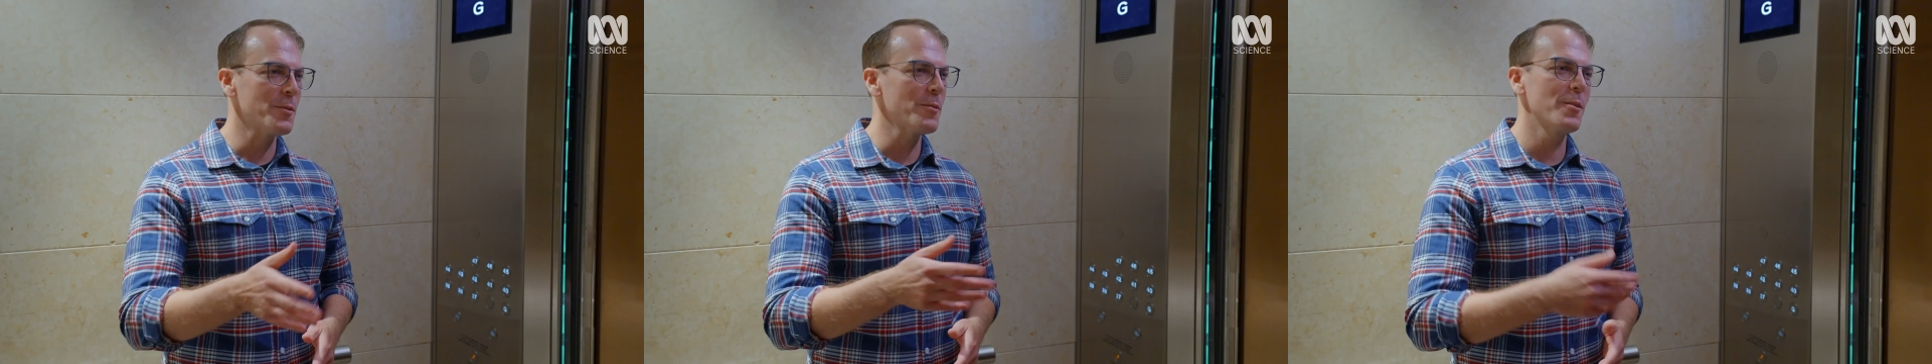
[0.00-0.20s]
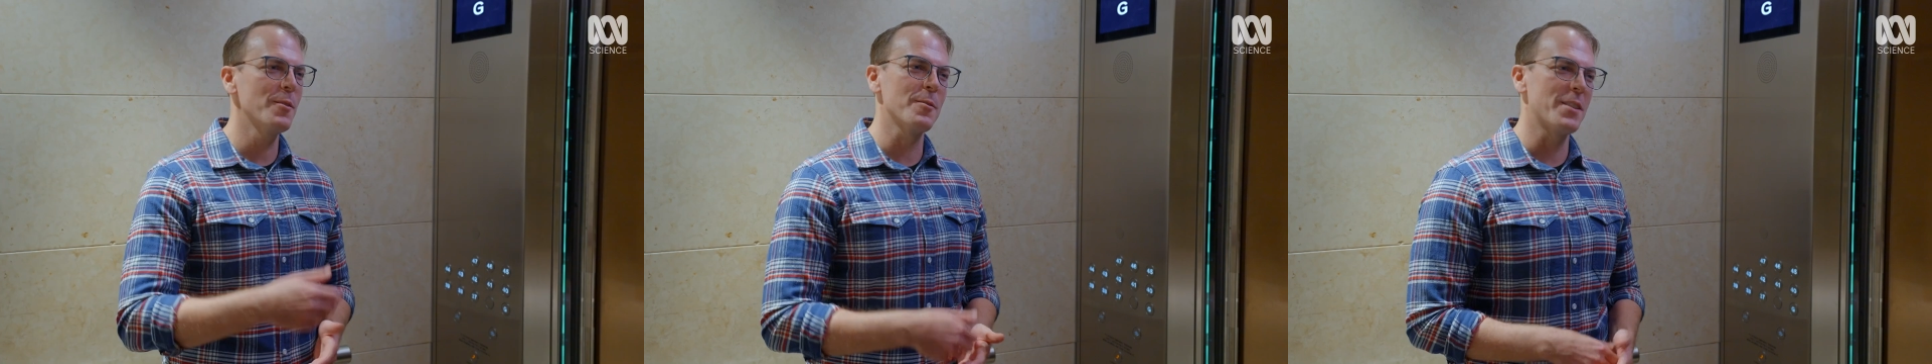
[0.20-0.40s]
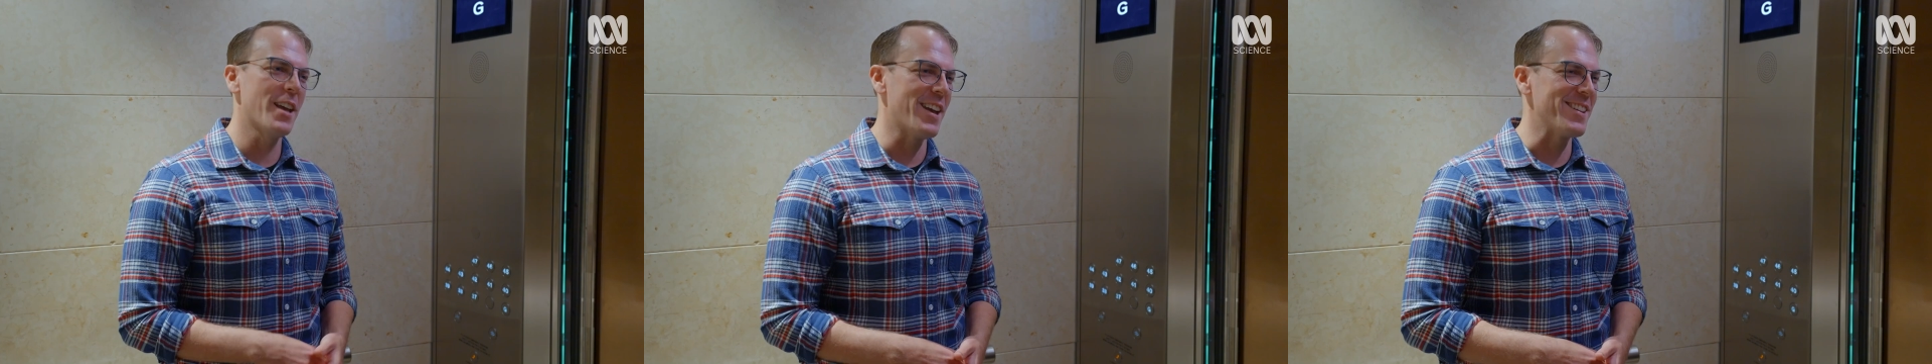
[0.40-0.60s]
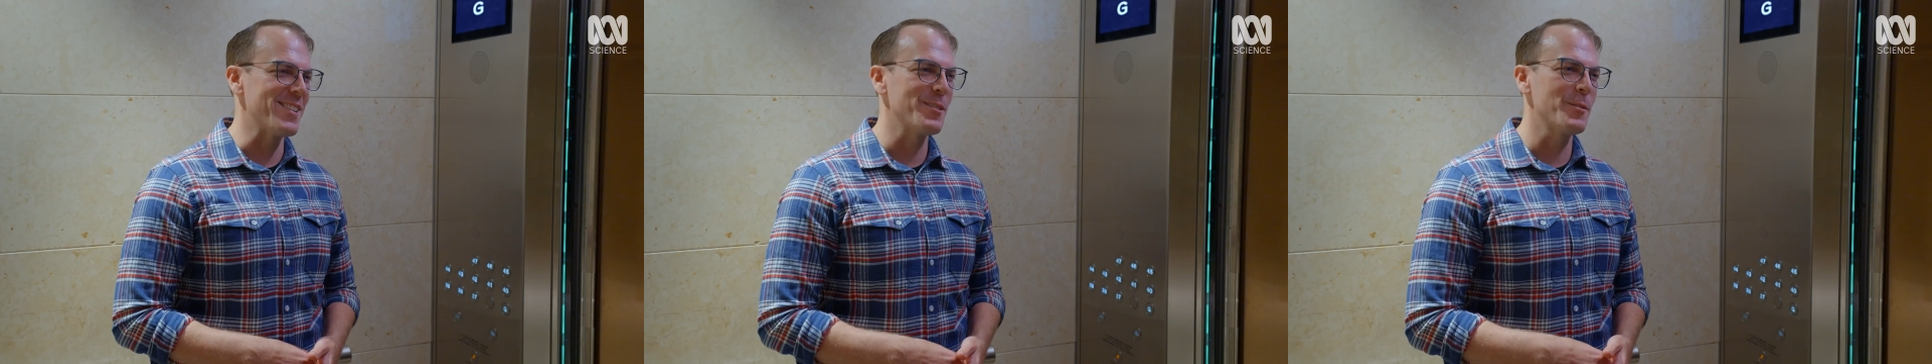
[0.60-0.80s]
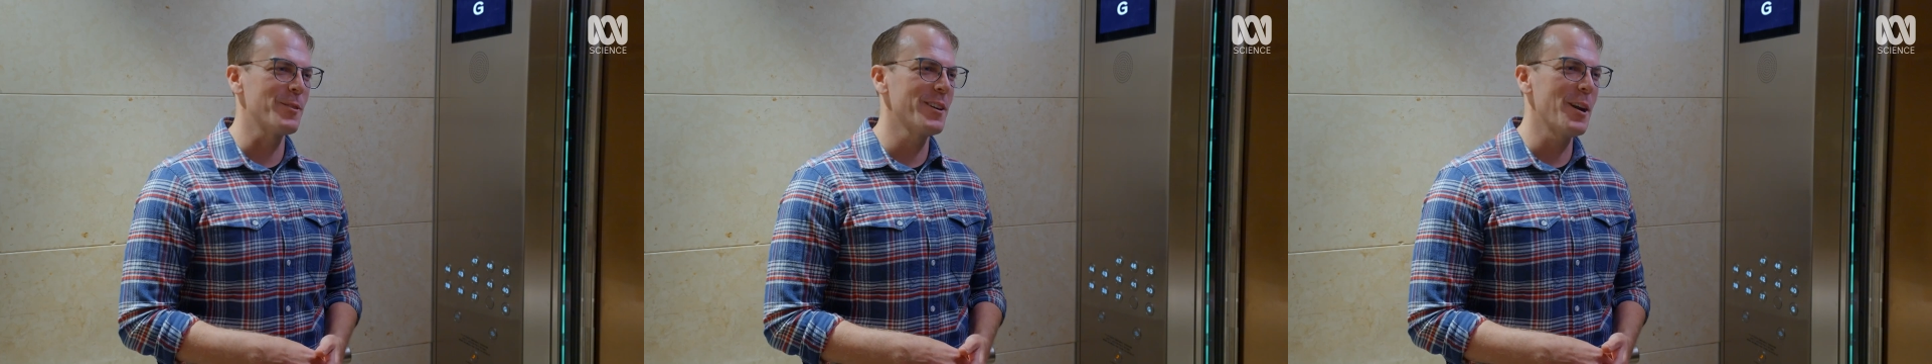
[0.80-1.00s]
through
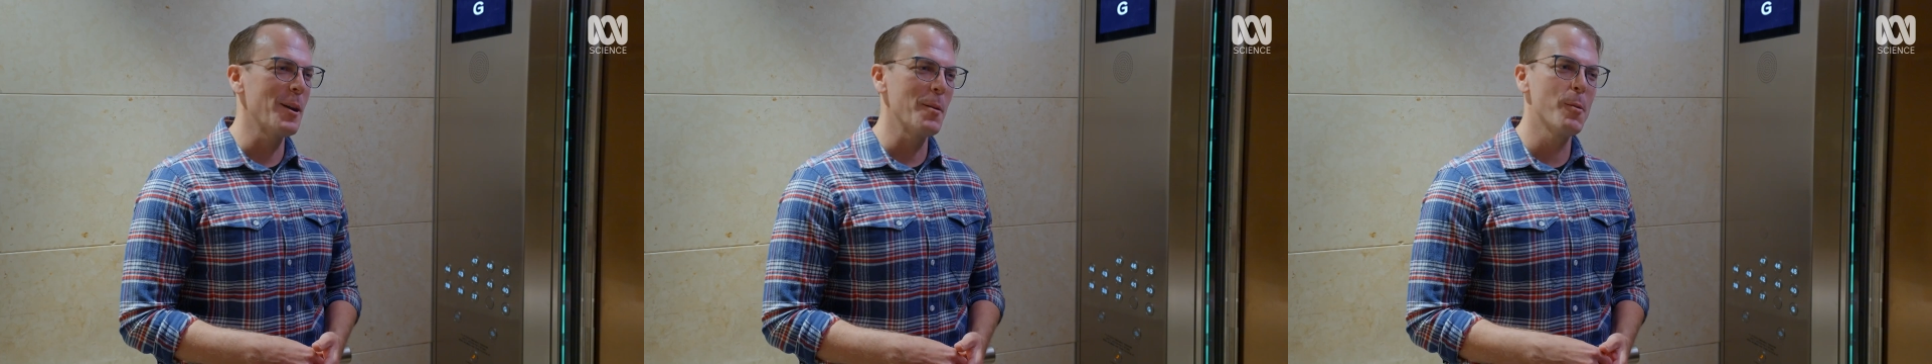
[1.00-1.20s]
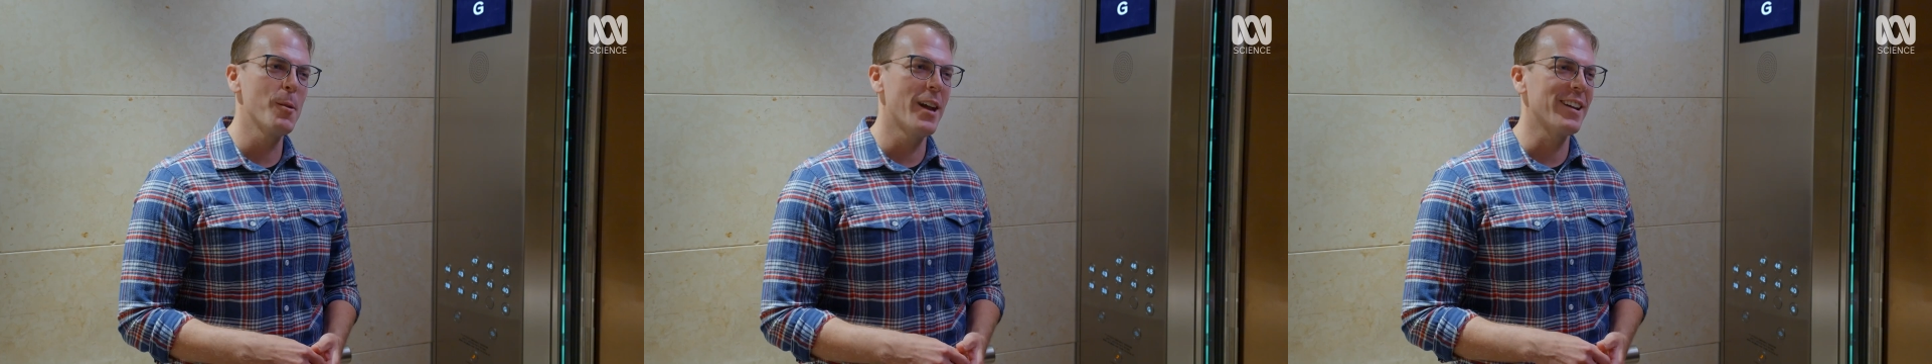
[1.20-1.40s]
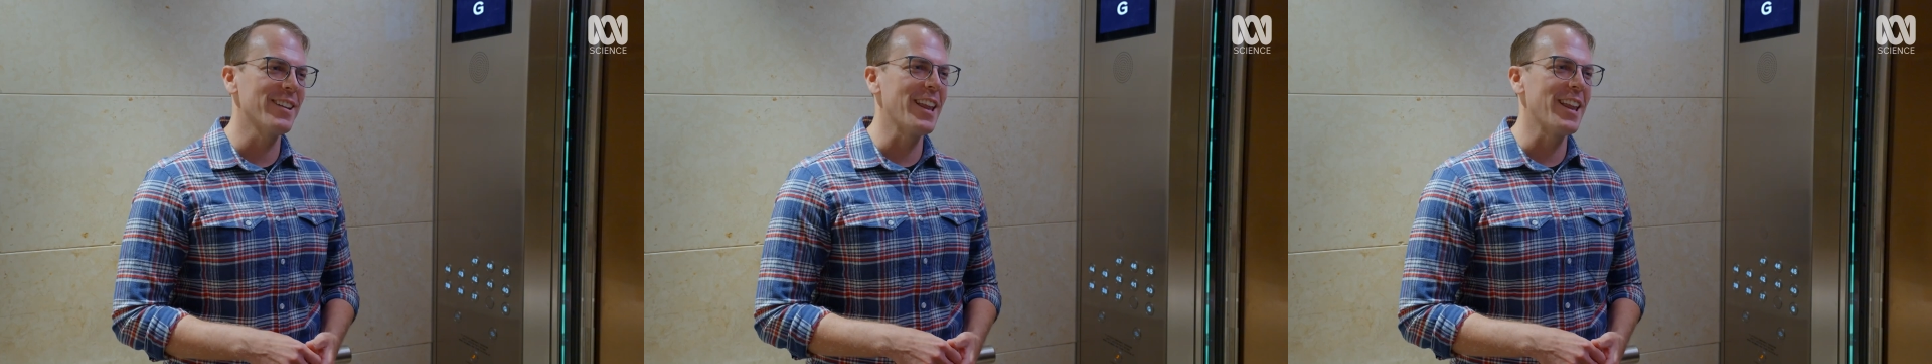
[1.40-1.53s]
10. We're, uh, we're at